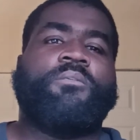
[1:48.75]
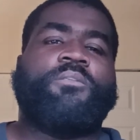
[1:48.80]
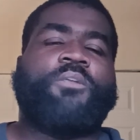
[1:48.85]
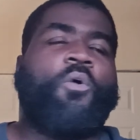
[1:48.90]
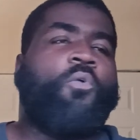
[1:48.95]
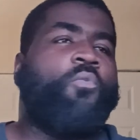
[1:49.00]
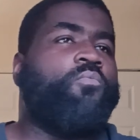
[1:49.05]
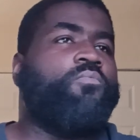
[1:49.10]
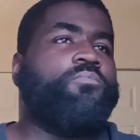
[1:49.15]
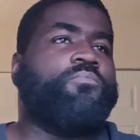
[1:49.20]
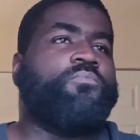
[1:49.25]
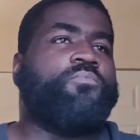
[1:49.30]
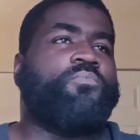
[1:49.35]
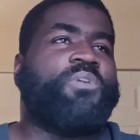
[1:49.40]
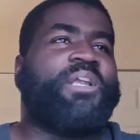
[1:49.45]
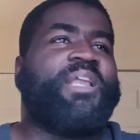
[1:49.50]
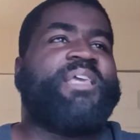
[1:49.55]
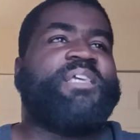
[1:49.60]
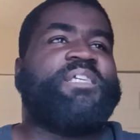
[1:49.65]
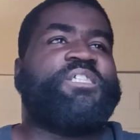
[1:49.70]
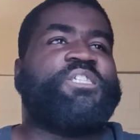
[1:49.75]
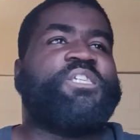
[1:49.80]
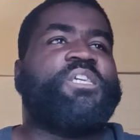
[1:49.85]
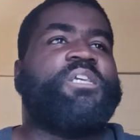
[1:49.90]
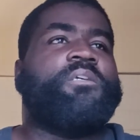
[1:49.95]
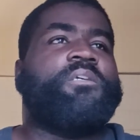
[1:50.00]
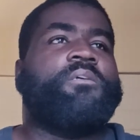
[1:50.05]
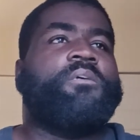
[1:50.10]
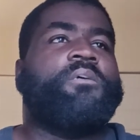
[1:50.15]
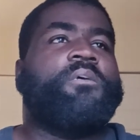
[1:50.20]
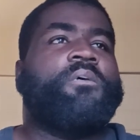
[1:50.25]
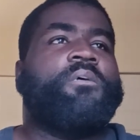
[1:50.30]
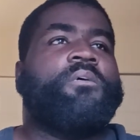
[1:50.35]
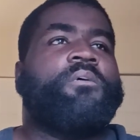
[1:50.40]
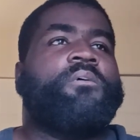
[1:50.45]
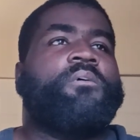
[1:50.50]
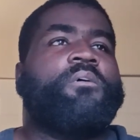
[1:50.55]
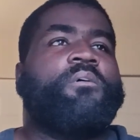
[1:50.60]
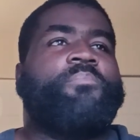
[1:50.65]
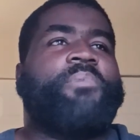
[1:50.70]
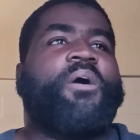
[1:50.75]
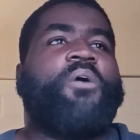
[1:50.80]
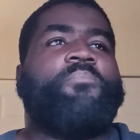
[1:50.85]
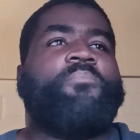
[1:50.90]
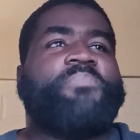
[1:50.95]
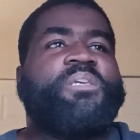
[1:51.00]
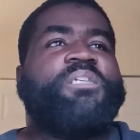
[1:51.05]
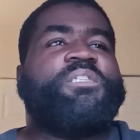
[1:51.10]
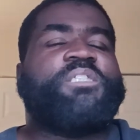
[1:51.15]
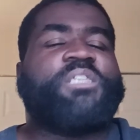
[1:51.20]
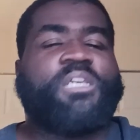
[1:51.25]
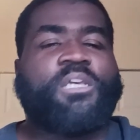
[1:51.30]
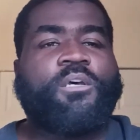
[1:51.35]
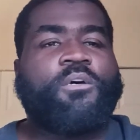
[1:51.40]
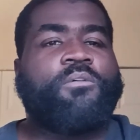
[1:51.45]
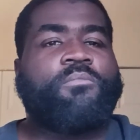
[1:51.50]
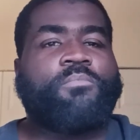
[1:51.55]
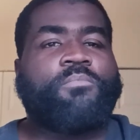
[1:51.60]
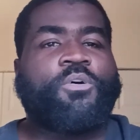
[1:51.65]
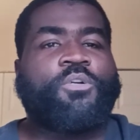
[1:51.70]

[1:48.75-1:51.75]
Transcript: Don't relay shit about me to him,